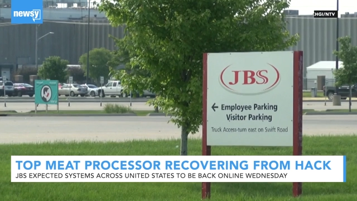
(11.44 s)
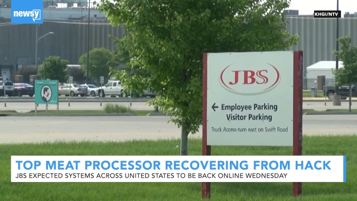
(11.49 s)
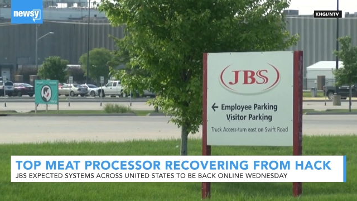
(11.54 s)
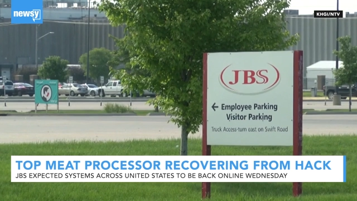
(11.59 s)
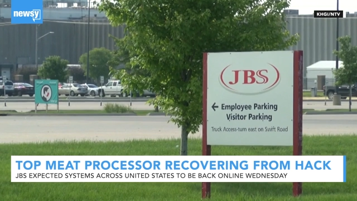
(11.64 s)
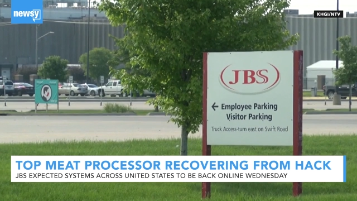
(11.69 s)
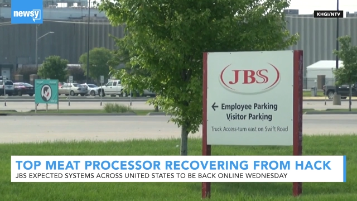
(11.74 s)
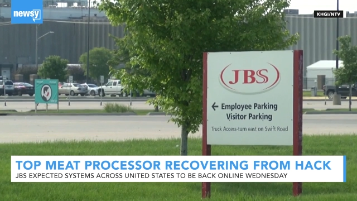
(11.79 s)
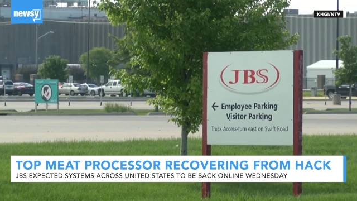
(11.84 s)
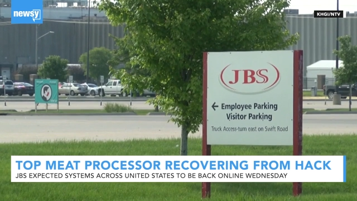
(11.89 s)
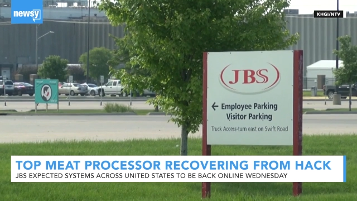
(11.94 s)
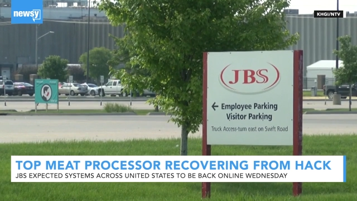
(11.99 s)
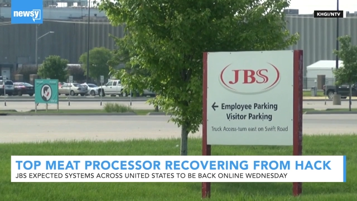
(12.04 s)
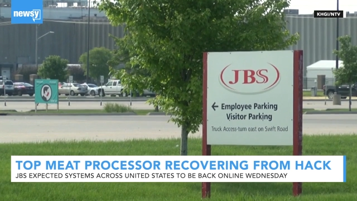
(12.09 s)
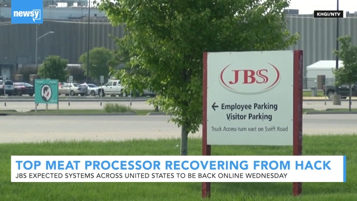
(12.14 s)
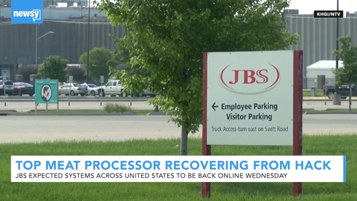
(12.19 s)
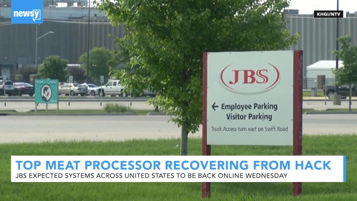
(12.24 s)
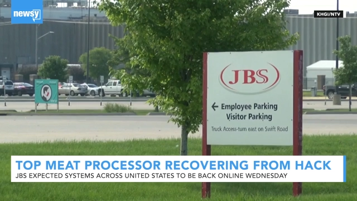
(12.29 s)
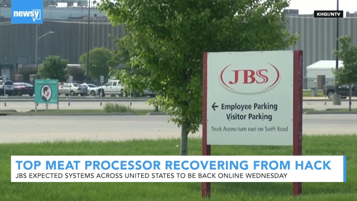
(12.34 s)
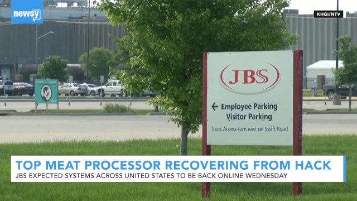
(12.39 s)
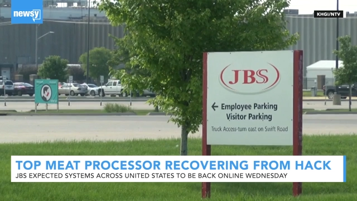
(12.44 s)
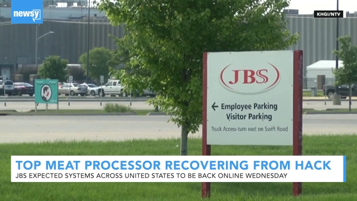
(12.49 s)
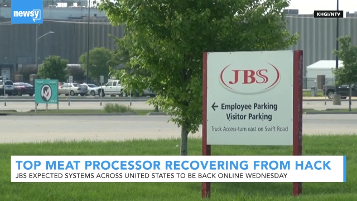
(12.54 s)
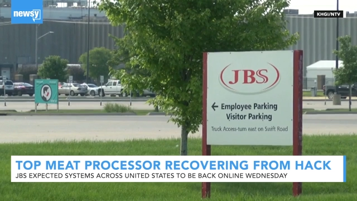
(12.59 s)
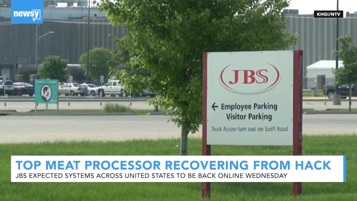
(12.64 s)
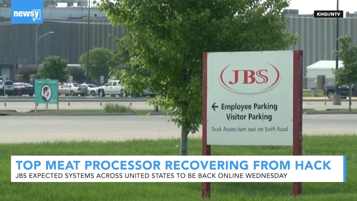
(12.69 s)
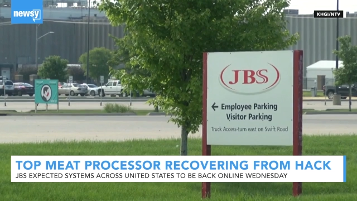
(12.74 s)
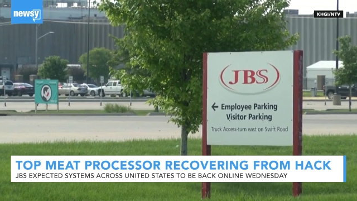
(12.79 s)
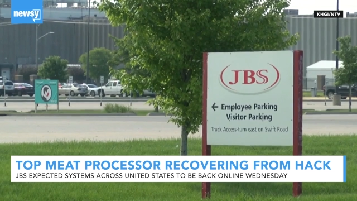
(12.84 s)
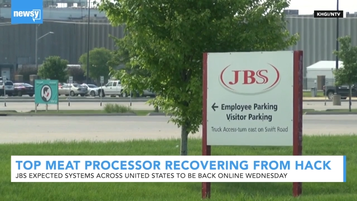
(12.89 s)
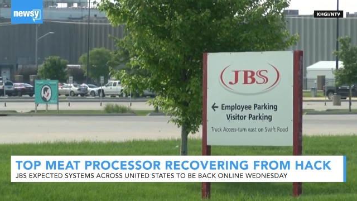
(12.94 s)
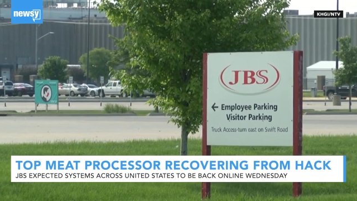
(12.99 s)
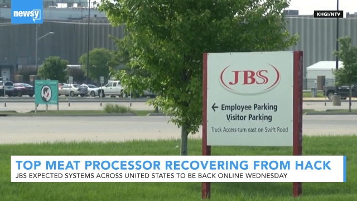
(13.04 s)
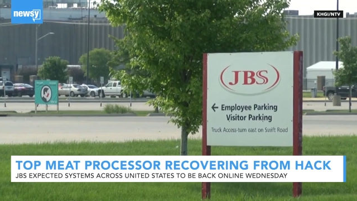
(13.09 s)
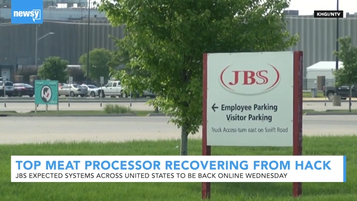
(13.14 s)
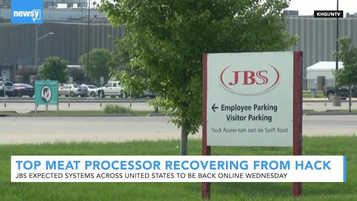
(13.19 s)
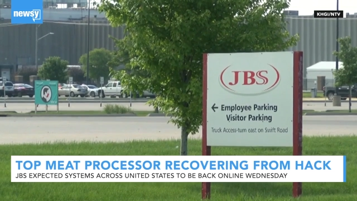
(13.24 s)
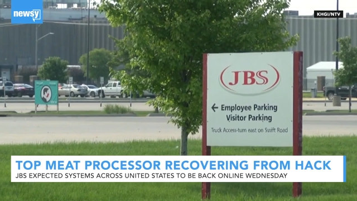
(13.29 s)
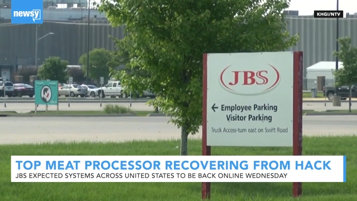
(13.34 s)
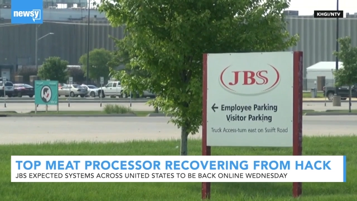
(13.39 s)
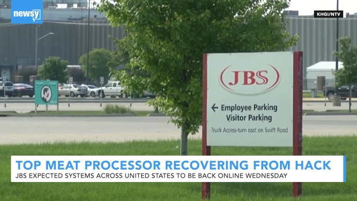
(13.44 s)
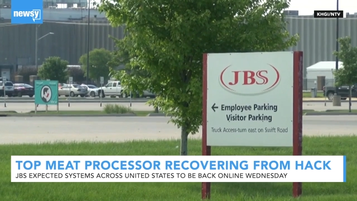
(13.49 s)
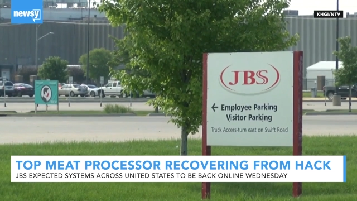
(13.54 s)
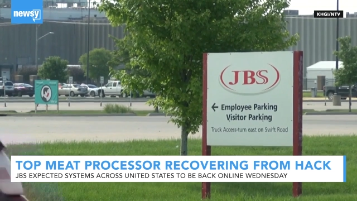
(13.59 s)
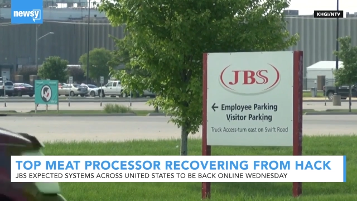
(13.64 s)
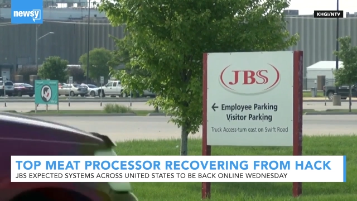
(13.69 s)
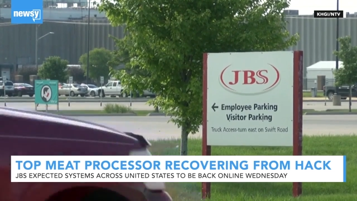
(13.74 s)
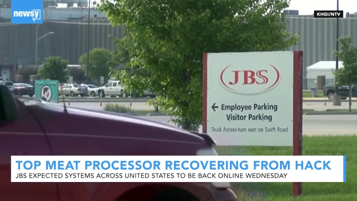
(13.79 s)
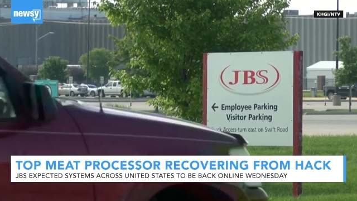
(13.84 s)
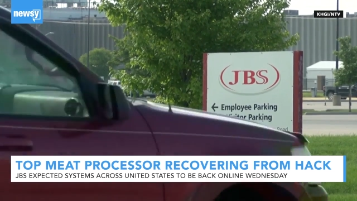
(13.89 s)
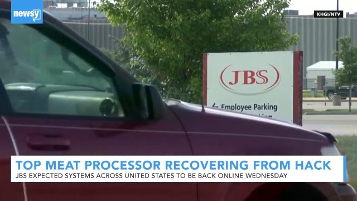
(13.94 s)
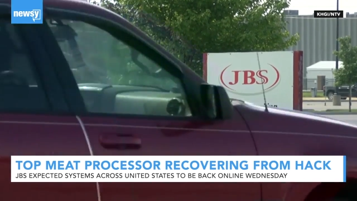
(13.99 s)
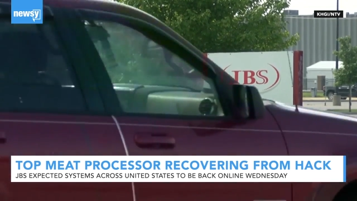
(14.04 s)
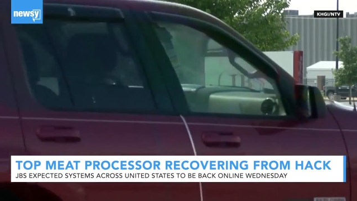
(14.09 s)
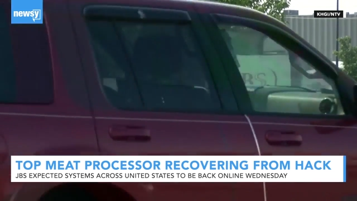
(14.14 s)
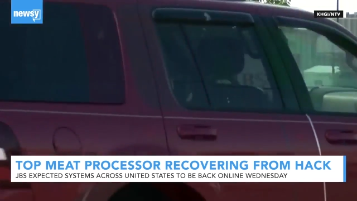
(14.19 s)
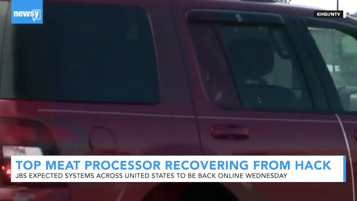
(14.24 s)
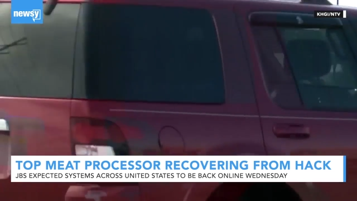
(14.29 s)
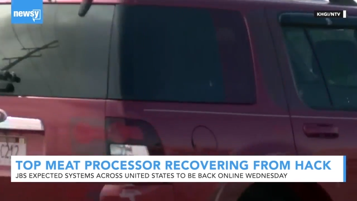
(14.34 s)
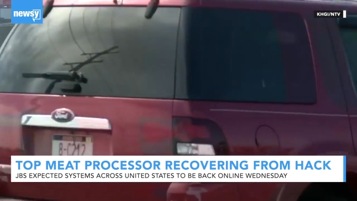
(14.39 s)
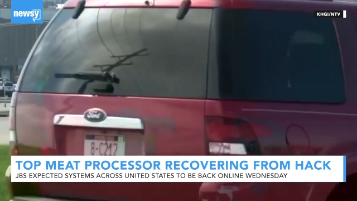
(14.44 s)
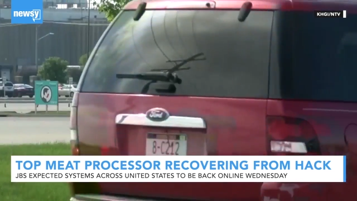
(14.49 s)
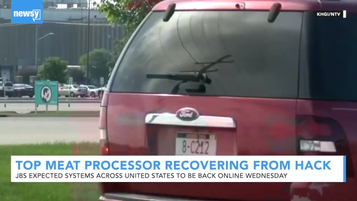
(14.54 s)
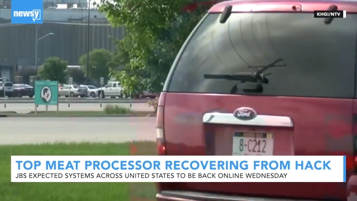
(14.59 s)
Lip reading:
[unreadable: no face in view]